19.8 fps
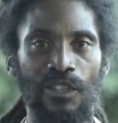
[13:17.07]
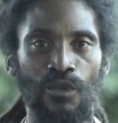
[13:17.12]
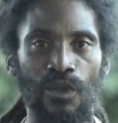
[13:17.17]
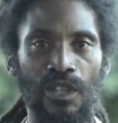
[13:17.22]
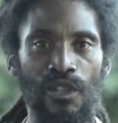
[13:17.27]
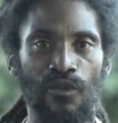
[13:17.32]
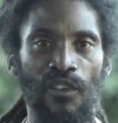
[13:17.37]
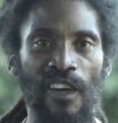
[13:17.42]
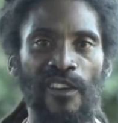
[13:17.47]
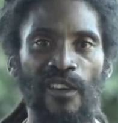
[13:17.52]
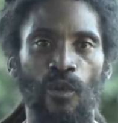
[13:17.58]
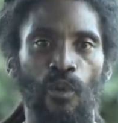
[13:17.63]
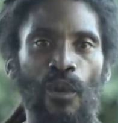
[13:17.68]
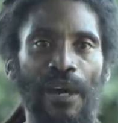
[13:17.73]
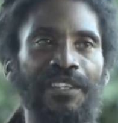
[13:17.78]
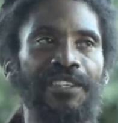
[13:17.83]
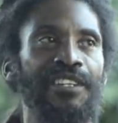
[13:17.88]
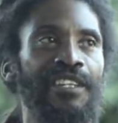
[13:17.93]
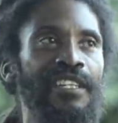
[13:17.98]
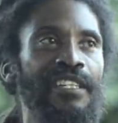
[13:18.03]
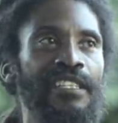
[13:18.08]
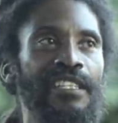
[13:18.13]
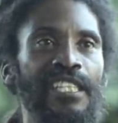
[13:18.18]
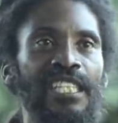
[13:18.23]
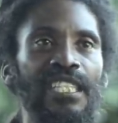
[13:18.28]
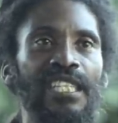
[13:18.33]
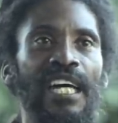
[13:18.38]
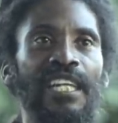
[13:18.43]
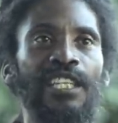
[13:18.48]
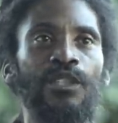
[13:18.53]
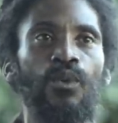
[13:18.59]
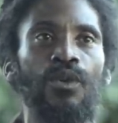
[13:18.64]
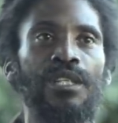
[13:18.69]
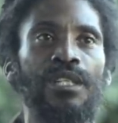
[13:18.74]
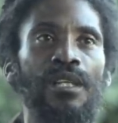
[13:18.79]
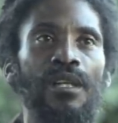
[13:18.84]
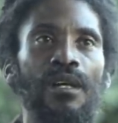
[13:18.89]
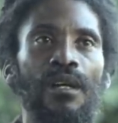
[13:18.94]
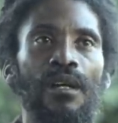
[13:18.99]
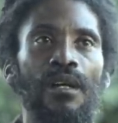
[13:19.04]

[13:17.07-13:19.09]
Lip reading: It was very wet, and it was